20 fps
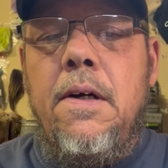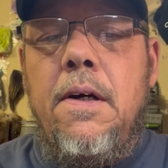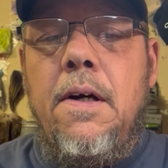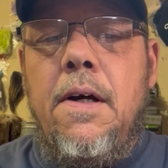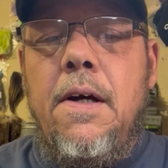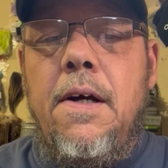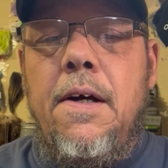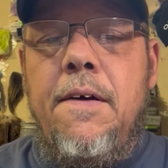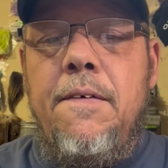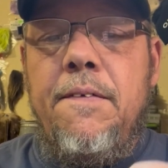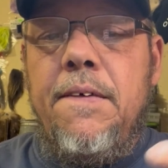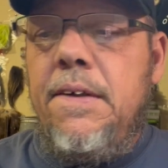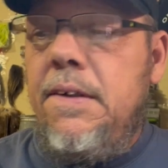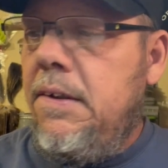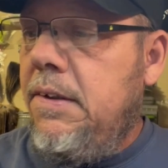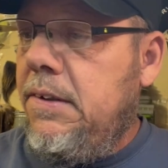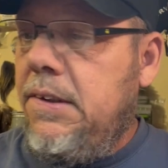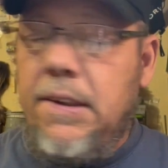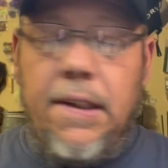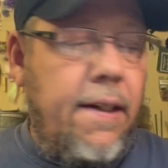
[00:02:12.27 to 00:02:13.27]
I have it.
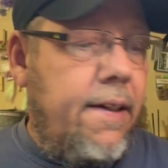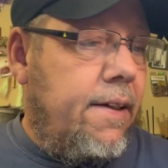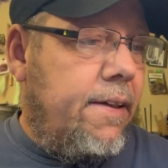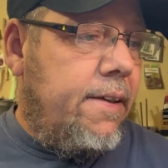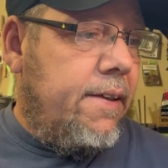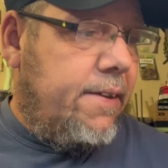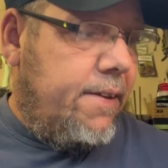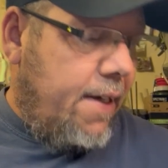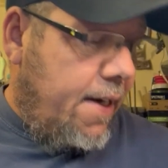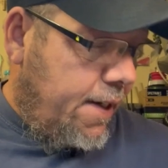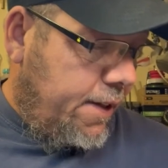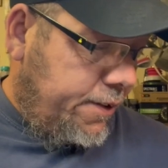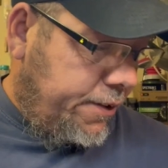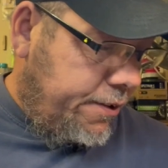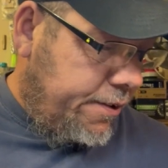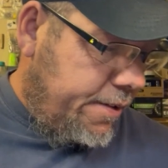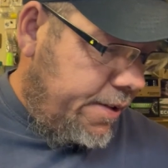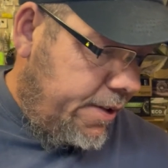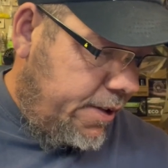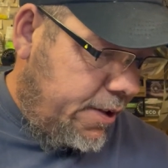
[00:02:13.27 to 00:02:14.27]
It's like a
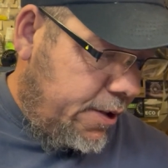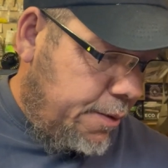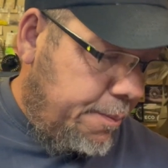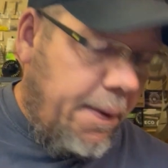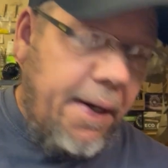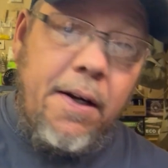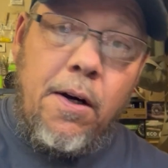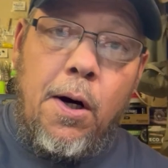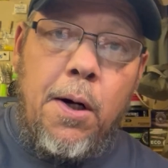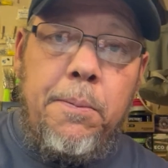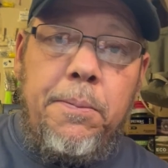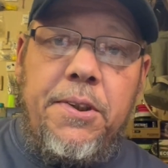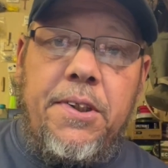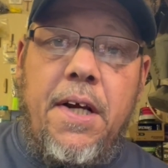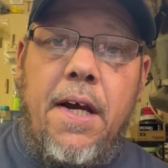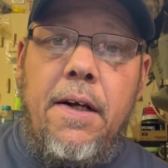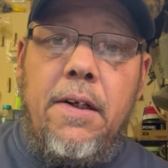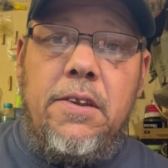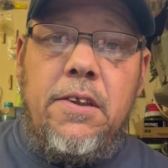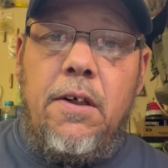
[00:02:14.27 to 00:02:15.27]
disaster in here. My garbage
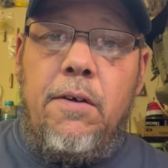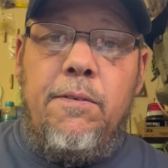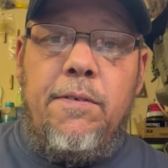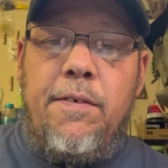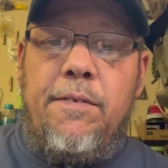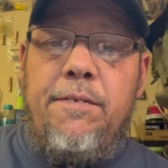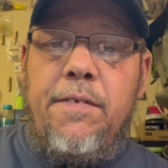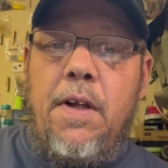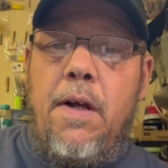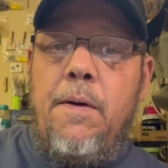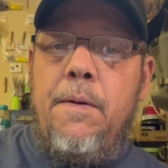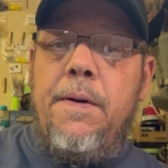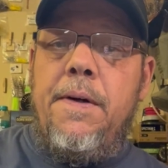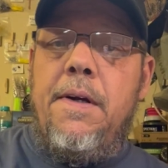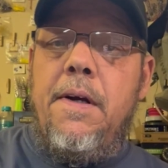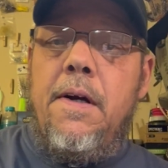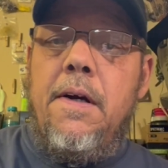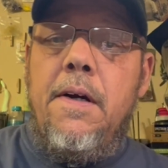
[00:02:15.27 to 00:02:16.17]
can's overflowing.